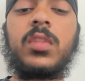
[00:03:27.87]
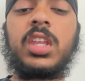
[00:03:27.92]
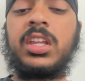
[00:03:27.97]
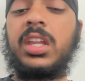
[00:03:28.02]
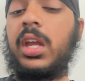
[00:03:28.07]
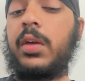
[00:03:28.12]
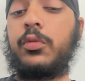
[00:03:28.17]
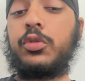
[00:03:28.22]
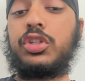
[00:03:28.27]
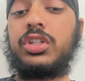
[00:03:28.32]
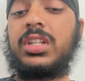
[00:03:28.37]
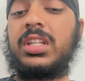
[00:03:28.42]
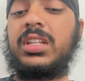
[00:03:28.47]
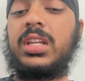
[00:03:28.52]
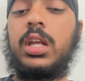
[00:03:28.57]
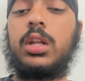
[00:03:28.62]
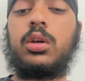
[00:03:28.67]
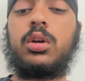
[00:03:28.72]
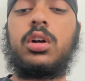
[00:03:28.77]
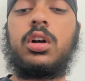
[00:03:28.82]
He averages a
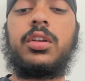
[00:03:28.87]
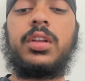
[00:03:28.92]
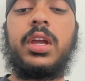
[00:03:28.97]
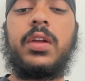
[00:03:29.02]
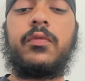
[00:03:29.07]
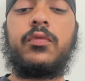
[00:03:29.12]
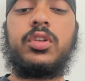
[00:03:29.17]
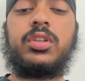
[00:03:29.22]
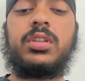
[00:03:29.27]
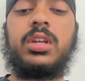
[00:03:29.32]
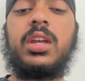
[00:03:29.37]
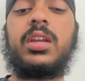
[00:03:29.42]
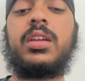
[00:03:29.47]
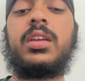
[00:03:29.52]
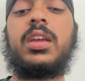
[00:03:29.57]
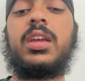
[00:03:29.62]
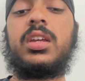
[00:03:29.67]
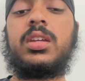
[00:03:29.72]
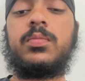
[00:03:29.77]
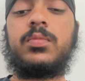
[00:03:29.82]
yellow card every 10
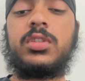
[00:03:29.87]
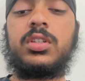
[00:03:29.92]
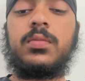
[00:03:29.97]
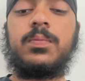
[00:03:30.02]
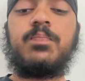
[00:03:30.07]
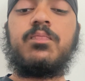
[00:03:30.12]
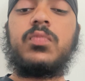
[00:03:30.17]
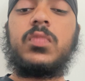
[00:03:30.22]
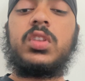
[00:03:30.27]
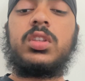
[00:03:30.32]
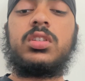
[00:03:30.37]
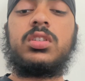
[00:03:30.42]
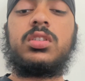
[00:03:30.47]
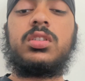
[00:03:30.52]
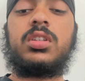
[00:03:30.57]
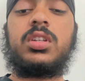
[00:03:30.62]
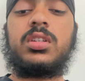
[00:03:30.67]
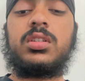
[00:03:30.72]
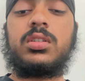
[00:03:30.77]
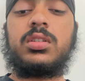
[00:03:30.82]
games.
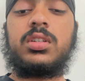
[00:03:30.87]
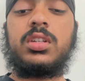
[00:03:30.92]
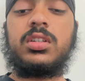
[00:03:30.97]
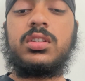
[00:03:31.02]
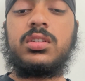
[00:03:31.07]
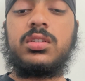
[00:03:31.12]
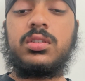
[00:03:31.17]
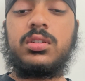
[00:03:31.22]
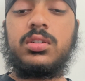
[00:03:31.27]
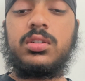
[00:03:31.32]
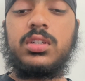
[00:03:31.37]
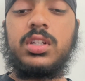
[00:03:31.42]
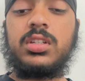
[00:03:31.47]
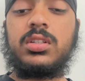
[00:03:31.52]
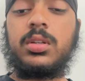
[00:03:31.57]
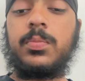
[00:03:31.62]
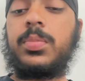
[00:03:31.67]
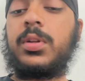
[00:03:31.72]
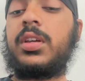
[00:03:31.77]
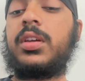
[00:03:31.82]

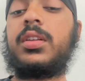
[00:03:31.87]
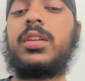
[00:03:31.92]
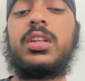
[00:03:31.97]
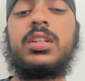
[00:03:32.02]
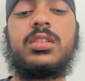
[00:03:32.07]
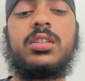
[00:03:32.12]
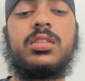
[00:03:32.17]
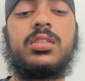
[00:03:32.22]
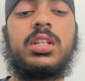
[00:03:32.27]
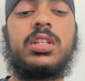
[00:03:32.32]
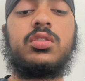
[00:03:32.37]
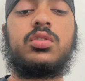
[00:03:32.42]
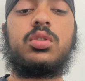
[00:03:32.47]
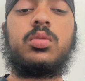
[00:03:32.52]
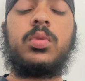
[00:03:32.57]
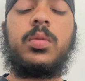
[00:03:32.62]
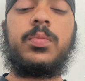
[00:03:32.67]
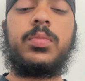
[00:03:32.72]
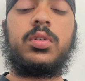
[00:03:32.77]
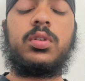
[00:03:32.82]
Discipline is essential
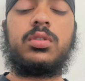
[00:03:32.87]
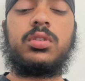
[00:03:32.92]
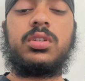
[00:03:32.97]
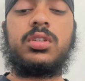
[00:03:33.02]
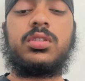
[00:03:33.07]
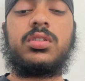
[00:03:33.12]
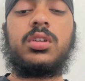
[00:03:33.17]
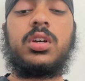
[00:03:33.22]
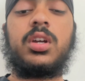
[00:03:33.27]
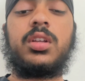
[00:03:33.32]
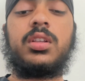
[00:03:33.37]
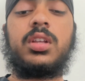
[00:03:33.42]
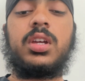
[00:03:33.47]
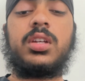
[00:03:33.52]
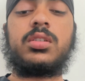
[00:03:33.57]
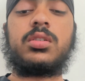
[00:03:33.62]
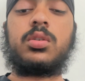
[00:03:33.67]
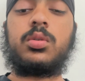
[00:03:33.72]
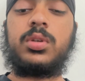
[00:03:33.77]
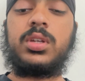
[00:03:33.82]
when building a side that
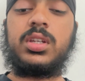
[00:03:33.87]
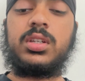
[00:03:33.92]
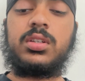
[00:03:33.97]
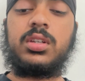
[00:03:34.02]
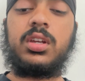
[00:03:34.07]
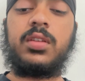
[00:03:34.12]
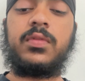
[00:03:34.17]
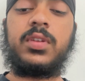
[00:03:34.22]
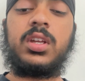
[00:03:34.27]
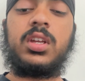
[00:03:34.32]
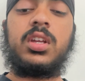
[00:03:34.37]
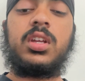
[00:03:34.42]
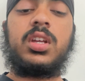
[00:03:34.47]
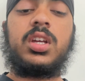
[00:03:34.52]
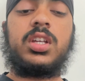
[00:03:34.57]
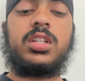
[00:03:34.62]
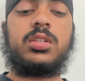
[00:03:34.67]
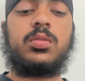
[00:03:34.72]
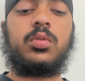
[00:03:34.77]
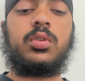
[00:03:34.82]
is cohesive,
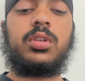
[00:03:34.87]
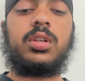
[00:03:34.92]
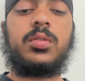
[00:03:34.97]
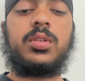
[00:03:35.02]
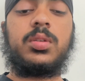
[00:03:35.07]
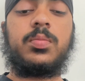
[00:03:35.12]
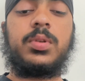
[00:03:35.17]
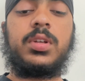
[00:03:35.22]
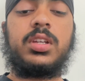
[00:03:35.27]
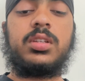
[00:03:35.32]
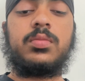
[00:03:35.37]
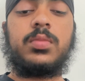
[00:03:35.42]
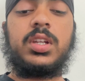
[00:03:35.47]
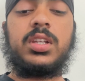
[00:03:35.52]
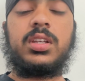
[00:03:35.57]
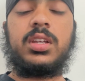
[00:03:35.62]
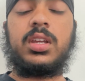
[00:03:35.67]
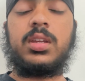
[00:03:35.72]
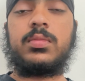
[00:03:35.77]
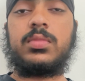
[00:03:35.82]
as you want them to play as
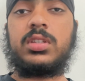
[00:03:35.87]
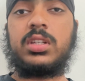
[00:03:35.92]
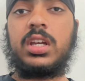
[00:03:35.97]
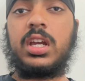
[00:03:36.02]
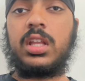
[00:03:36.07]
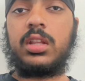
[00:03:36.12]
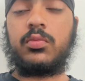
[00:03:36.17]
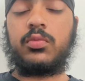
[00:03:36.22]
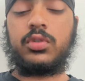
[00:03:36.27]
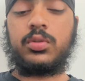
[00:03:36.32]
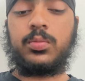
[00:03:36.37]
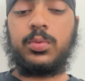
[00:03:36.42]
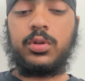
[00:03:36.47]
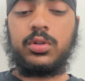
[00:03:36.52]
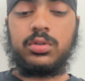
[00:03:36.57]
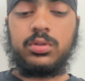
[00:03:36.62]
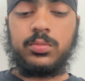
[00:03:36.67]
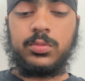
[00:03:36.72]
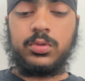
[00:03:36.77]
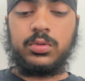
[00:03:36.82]
many games together as
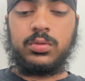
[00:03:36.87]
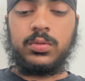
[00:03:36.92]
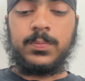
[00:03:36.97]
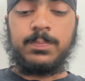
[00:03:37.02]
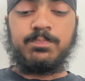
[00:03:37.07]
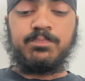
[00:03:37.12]
possible.